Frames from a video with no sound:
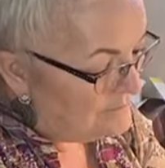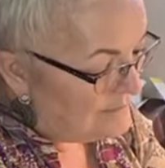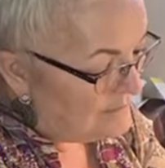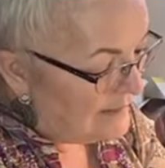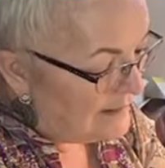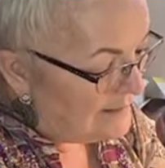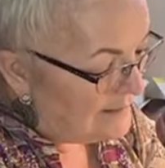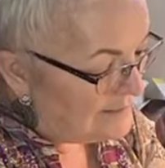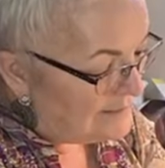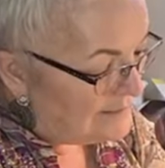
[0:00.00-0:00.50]

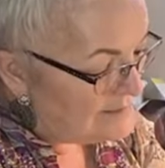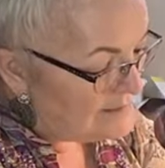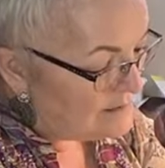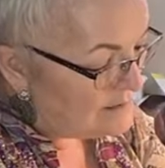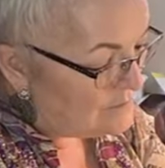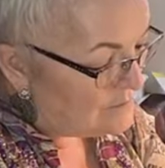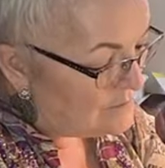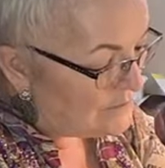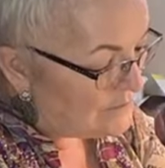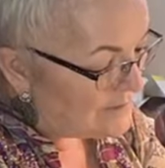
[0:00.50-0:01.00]
Hannah
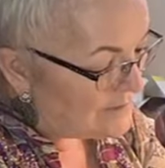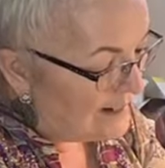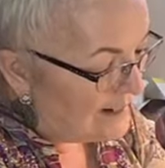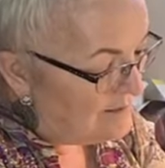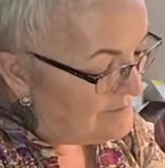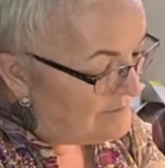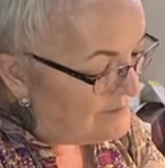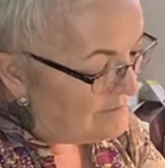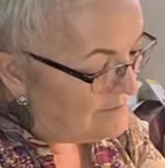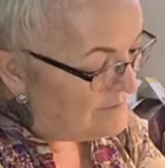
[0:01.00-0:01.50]
didn't work. I
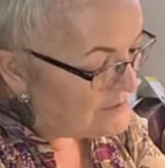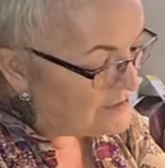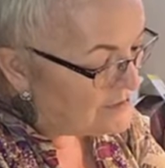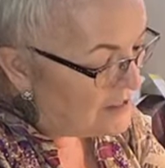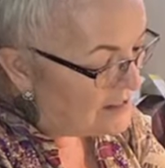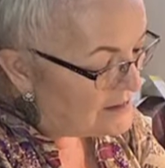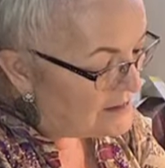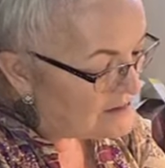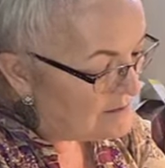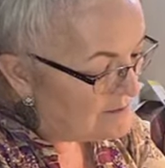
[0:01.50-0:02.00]
haven't even
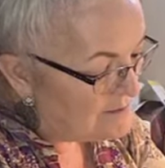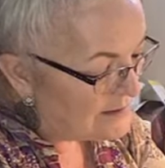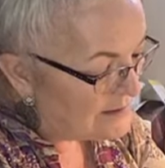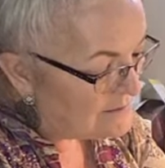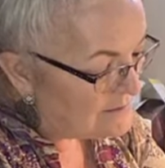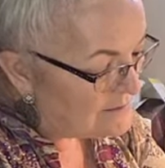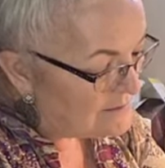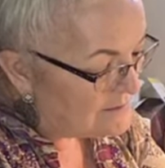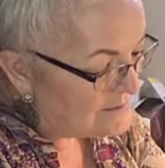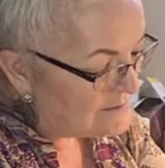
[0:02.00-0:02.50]
talked to my
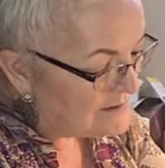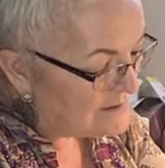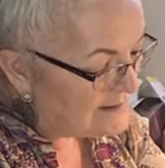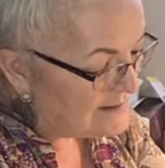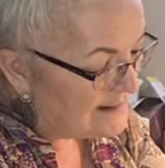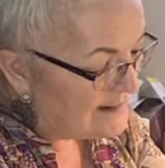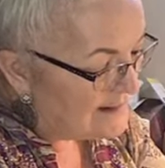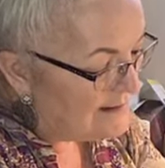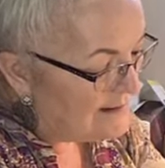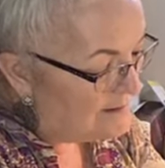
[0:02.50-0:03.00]
girl
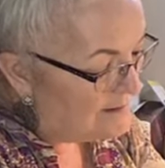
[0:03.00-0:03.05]
today.